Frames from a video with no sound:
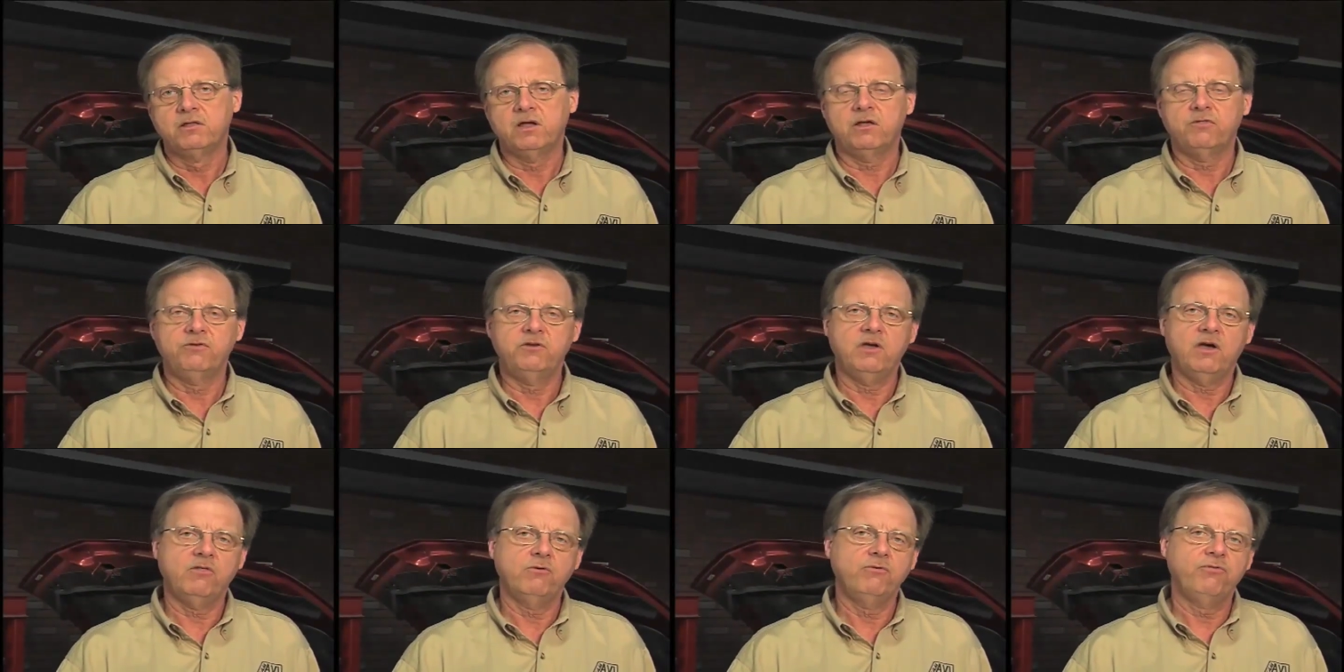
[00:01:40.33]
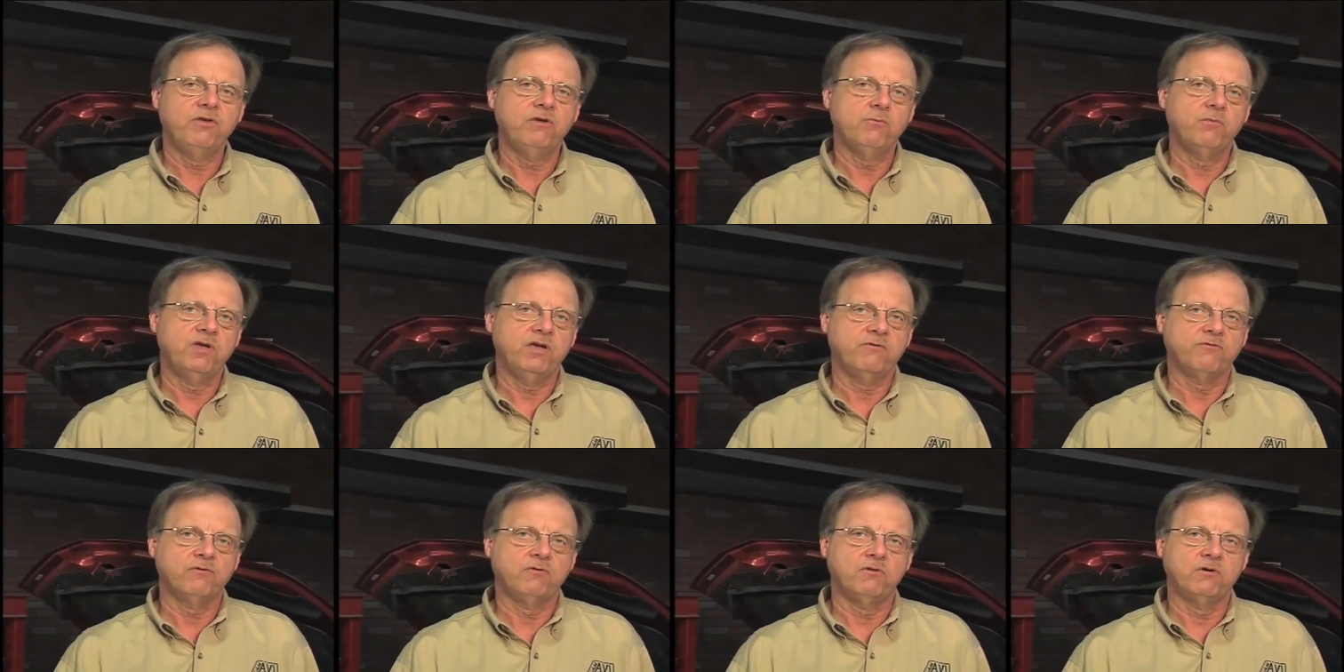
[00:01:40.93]
Now, the other thing
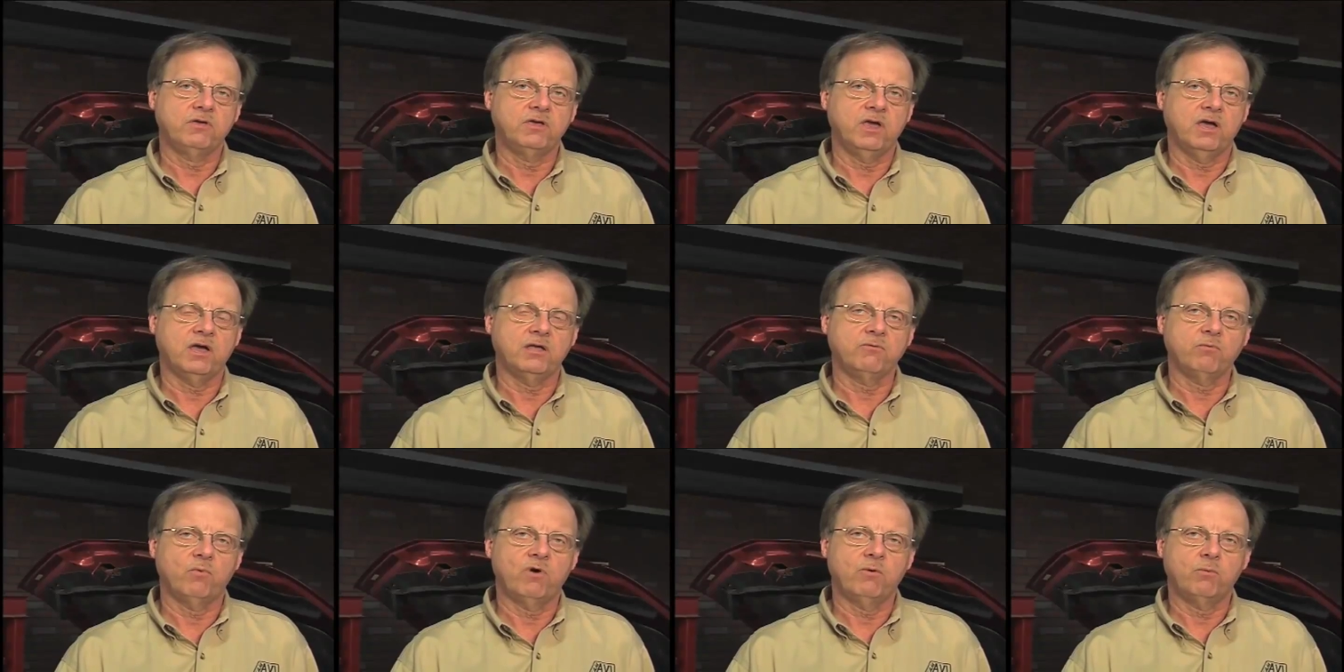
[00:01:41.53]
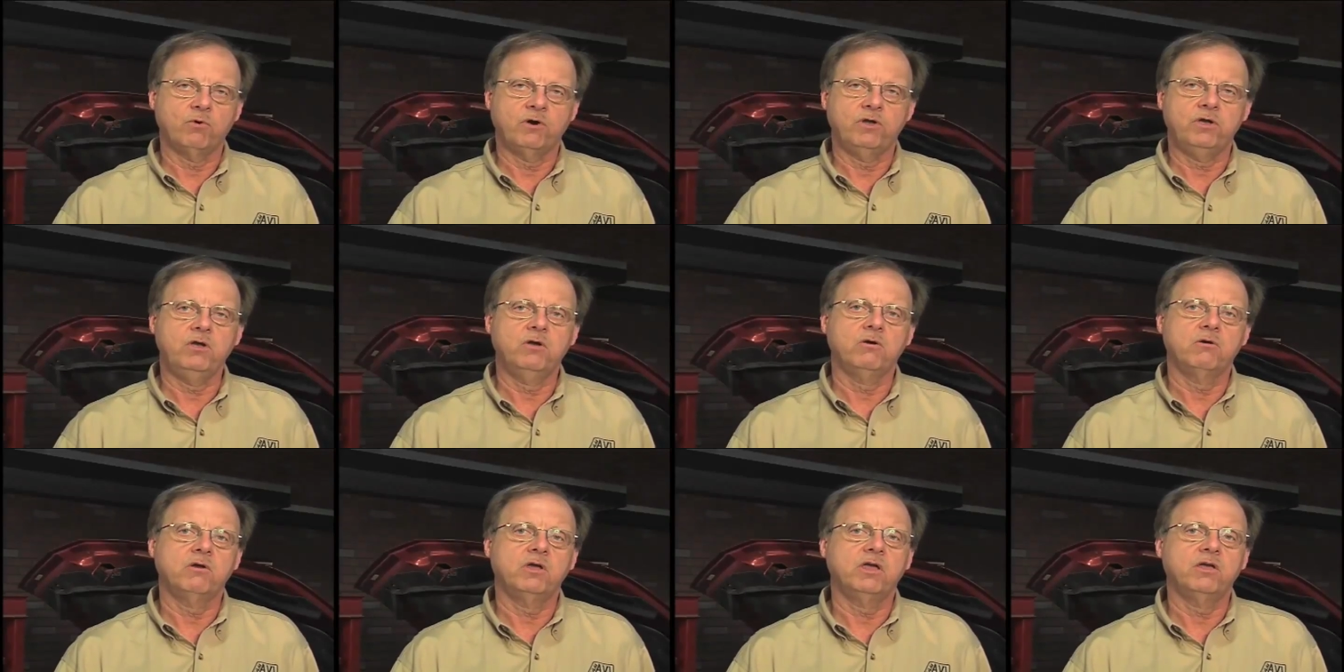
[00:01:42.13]
we have to look at while we're
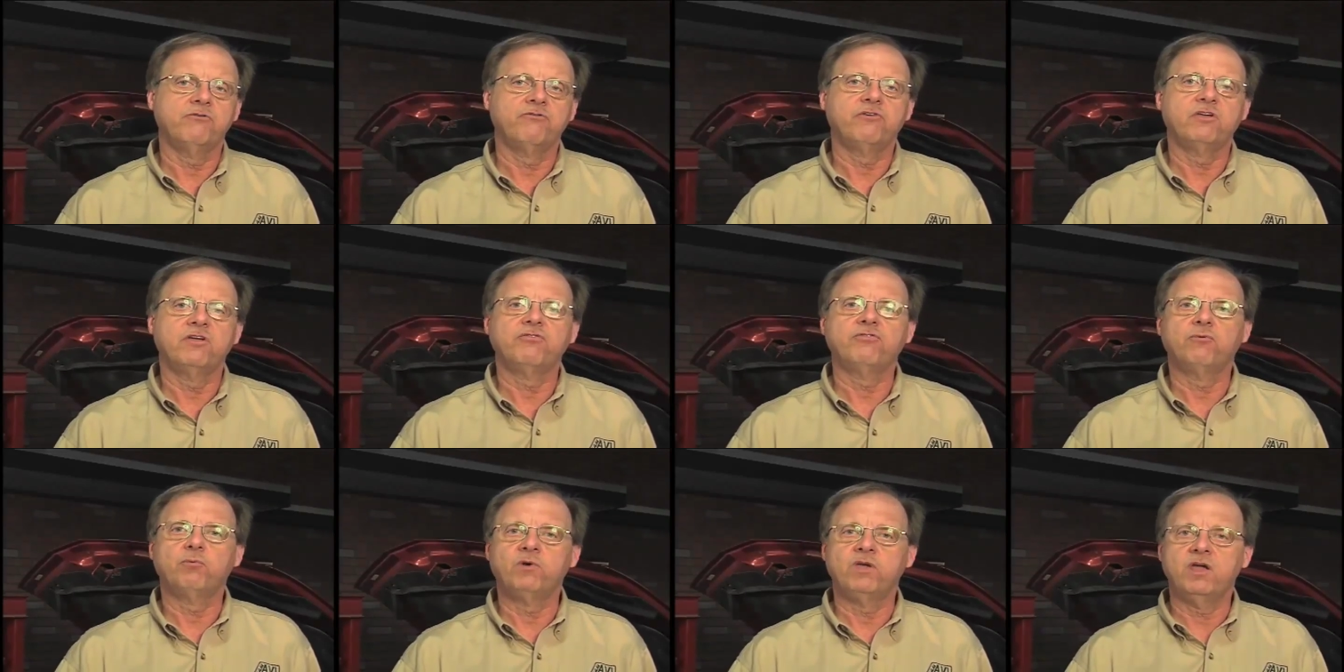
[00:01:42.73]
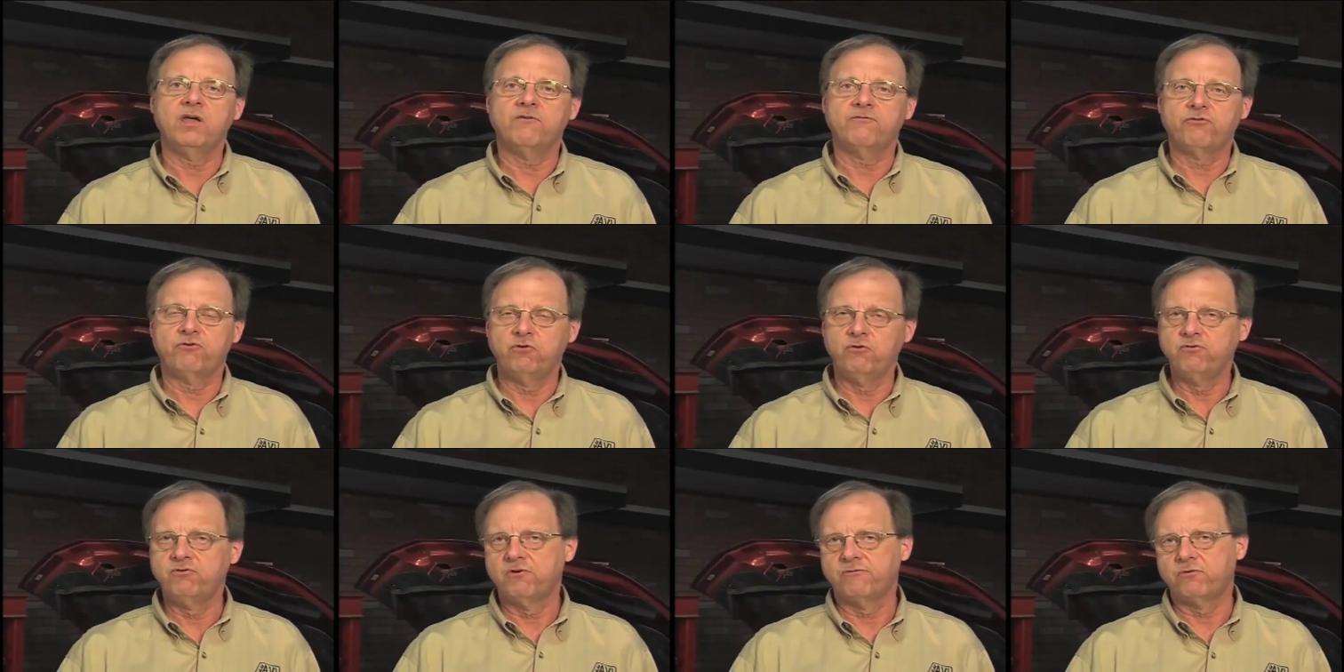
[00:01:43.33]
here is that we have
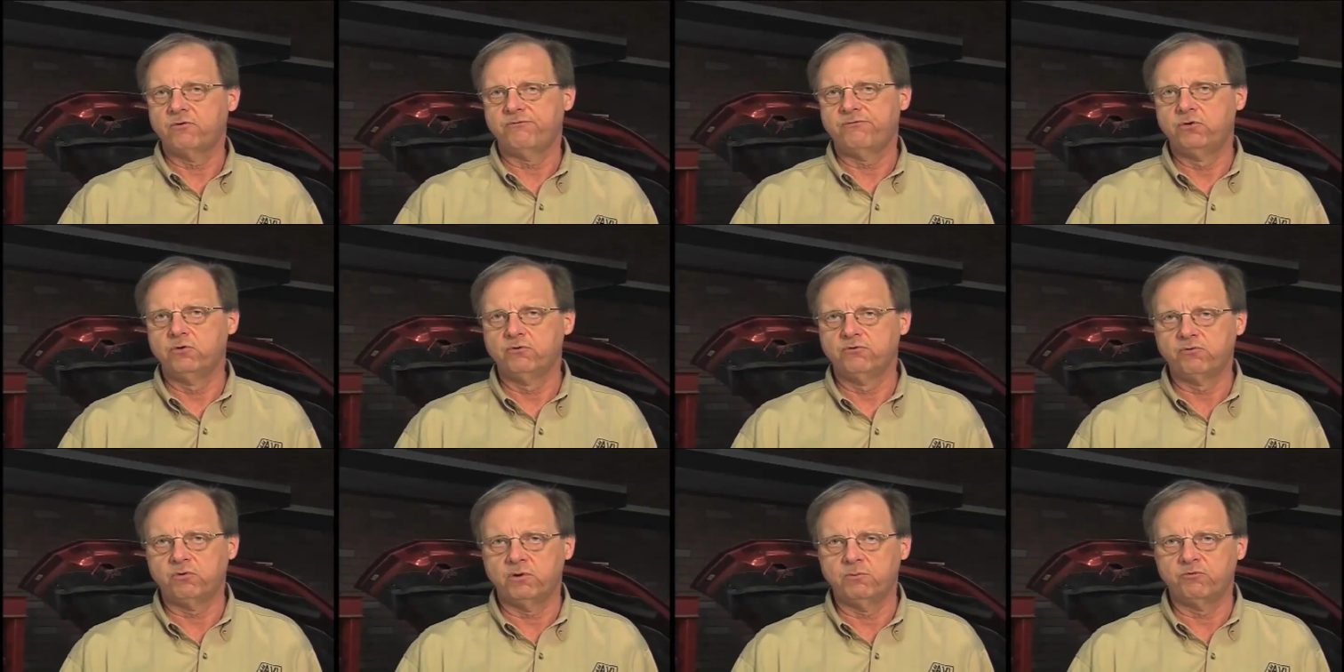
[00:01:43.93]
two different fuel